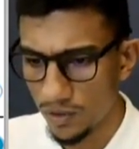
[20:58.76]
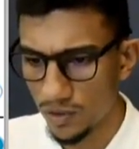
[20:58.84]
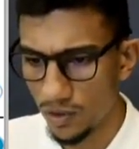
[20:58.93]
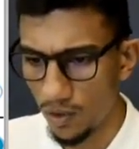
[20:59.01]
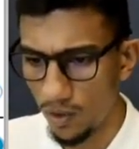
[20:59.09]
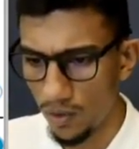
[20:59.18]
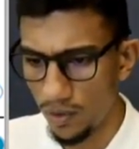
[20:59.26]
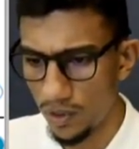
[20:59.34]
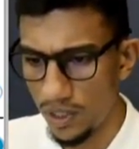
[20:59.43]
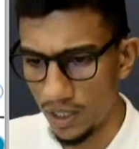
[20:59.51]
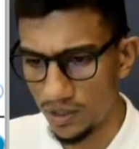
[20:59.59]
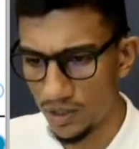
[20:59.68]
So
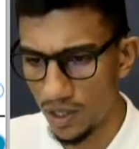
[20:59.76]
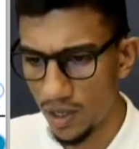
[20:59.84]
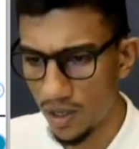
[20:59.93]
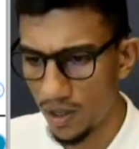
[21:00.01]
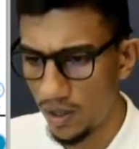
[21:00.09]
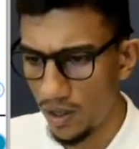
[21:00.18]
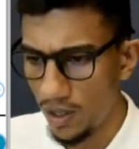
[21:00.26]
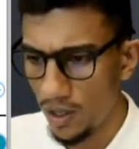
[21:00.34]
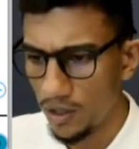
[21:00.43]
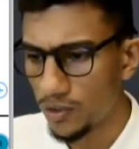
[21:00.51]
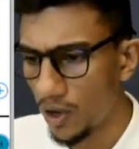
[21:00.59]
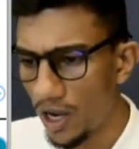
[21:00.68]
yes.
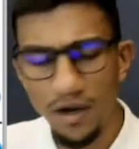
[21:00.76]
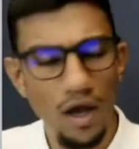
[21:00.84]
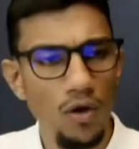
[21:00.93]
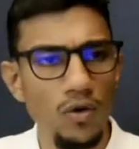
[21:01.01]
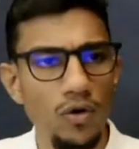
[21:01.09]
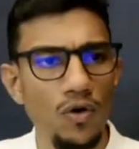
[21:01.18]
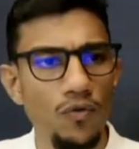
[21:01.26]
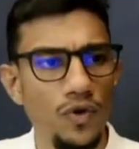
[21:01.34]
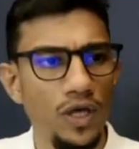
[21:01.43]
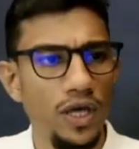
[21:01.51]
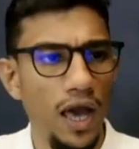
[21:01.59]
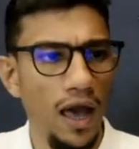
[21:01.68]
So right now
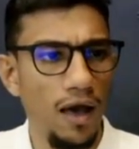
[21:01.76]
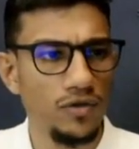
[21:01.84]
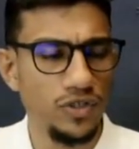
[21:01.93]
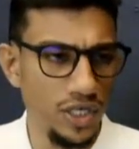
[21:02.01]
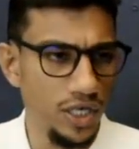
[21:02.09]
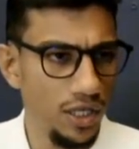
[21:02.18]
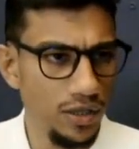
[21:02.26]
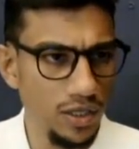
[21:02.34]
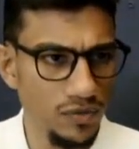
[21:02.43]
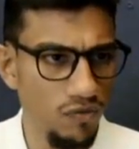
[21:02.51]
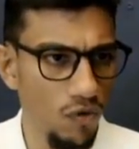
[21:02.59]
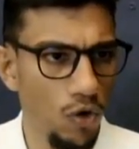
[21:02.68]
we have seen
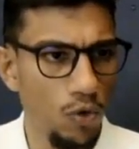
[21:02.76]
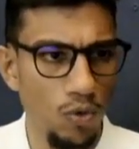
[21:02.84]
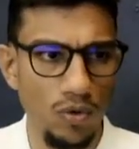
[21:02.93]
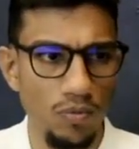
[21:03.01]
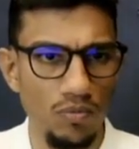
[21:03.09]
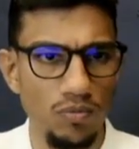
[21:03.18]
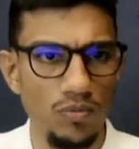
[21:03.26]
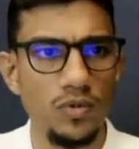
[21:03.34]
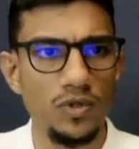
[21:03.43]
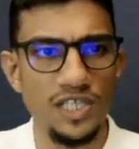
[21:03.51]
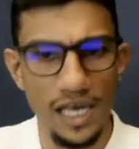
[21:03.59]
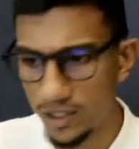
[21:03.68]
this for
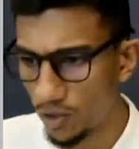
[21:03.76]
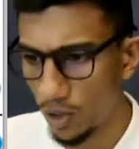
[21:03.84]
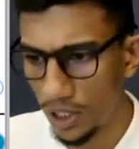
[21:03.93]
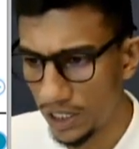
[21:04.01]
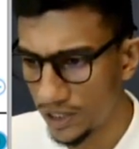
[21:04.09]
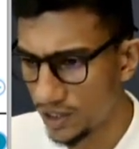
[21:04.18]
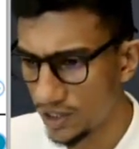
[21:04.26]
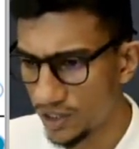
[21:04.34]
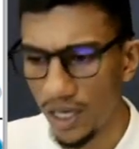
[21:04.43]
sales quotation.